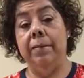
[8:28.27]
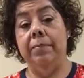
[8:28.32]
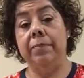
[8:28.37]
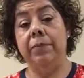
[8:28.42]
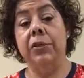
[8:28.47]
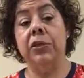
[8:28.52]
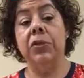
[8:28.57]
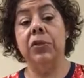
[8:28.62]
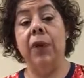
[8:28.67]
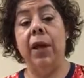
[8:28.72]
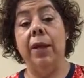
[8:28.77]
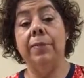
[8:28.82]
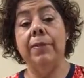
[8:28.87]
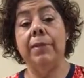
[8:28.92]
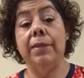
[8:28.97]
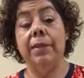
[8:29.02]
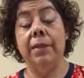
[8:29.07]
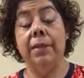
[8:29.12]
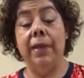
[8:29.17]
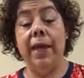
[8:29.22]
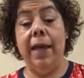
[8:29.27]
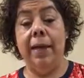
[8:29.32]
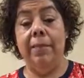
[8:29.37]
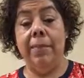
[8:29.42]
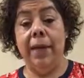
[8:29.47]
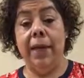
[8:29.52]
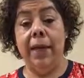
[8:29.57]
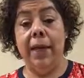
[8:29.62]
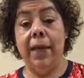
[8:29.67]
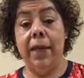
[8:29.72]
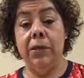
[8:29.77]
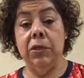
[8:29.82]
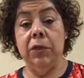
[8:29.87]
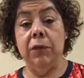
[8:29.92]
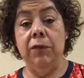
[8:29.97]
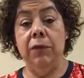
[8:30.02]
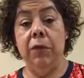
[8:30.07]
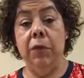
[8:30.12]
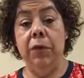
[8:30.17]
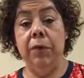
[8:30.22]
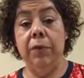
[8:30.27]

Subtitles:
prescribes that medication for